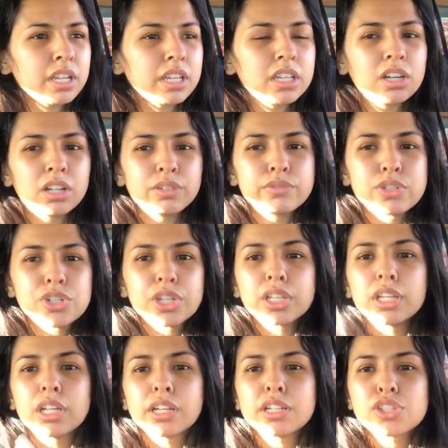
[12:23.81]
eat all of his chicken
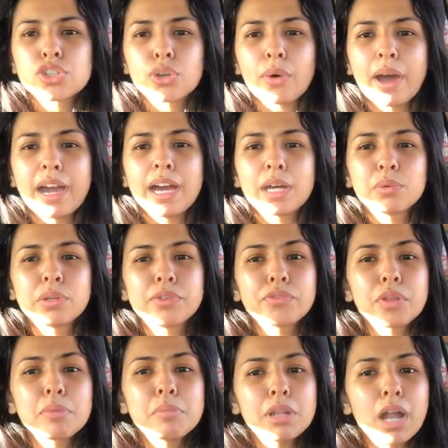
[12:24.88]
nuggets, so I had one of
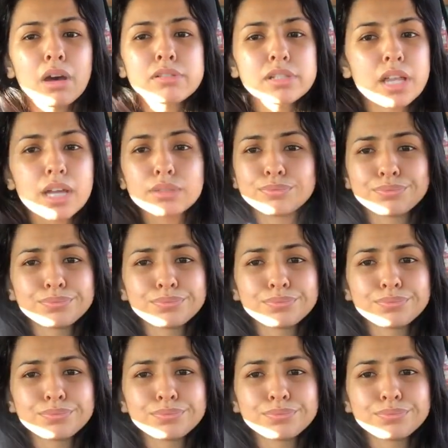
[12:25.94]
them, and I was like,